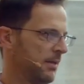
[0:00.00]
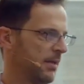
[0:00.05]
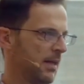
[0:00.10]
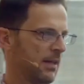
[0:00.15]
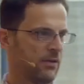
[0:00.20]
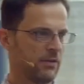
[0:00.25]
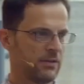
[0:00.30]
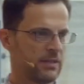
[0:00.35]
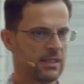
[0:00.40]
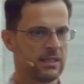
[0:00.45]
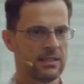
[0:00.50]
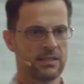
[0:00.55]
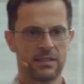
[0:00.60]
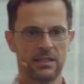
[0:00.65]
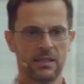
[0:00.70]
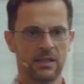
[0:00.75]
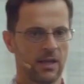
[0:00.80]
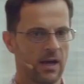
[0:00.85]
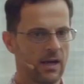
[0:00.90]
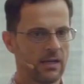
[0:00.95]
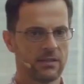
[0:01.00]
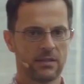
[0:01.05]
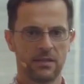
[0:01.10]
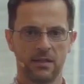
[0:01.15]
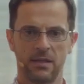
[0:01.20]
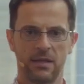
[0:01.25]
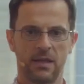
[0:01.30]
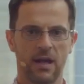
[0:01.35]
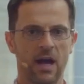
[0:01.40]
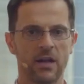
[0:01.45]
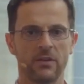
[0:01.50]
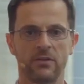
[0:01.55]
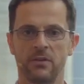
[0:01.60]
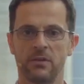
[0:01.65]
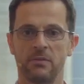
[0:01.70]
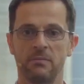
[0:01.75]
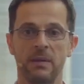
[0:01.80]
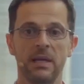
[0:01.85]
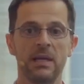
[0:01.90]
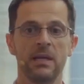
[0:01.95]
I don't know, 60, 90,
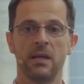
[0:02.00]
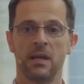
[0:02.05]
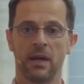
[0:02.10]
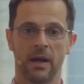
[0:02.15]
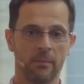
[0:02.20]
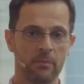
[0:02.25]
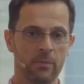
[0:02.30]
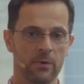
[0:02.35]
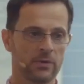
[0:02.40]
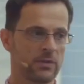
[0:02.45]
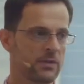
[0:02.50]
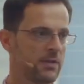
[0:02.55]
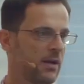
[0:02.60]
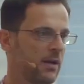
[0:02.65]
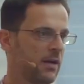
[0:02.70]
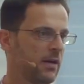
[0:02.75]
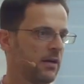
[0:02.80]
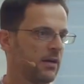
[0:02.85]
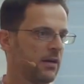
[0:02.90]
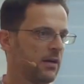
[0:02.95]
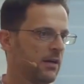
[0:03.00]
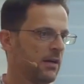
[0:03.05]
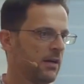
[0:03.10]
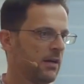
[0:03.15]
100 million repos there.